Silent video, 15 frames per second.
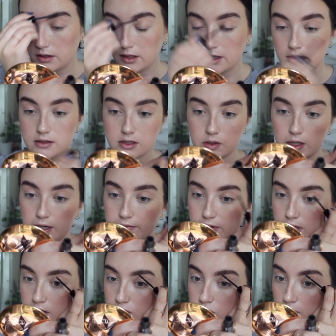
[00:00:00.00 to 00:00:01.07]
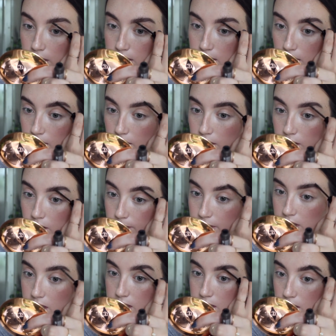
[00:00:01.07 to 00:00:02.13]
Yeah, so having it dry down a little
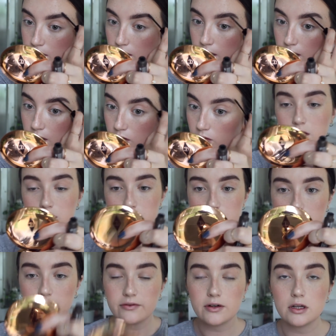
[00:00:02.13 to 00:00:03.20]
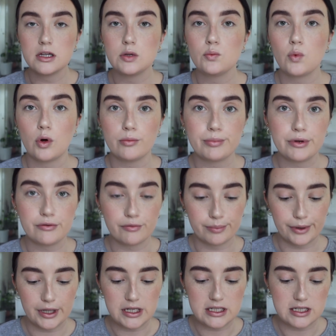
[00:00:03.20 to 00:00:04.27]
bit did help. Definitely won't be
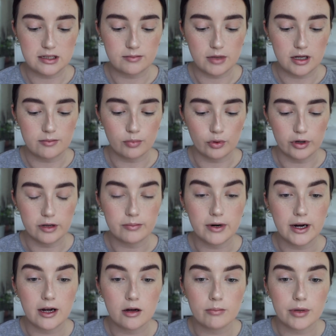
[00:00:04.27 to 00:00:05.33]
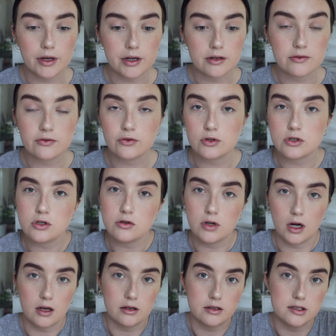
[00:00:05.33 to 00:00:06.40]
replacing my boy brow, but for
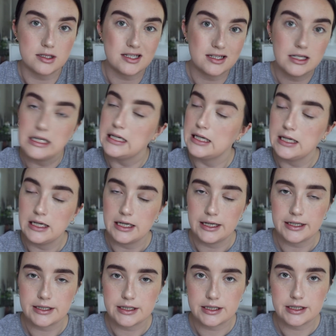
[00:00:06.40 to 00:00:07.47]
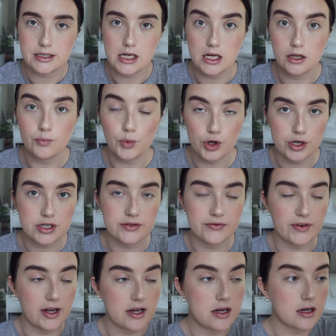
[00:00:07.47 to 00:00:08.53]
$2, it works
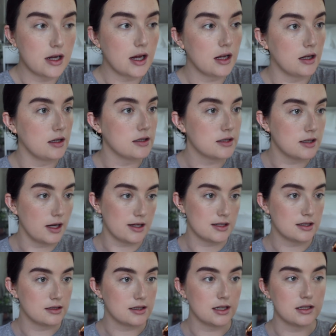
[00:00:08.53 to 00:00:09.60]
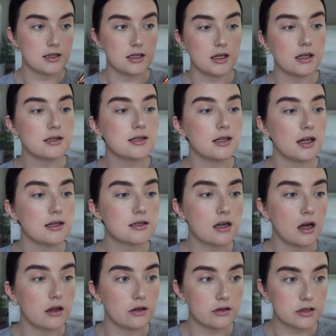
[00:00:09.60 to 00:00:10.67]
fine, and it's nice and tinted. It's a nice
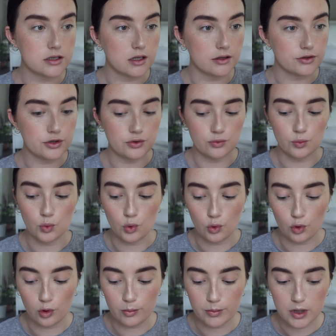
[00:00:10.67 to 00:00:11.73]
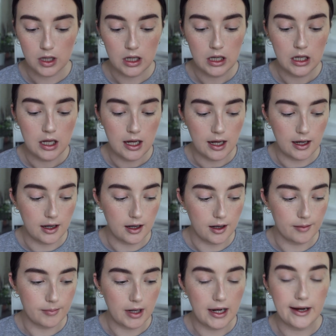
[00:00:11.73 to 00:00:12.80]
color. It's not too warm.
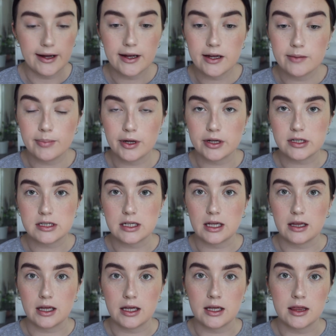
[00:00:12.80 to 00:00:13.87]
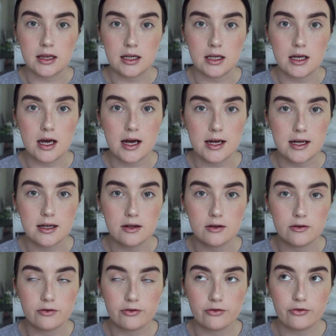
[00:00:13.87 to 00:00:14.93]
I personally like the
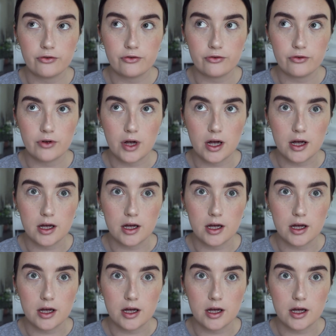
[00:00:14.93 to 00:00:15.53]
e.l.f.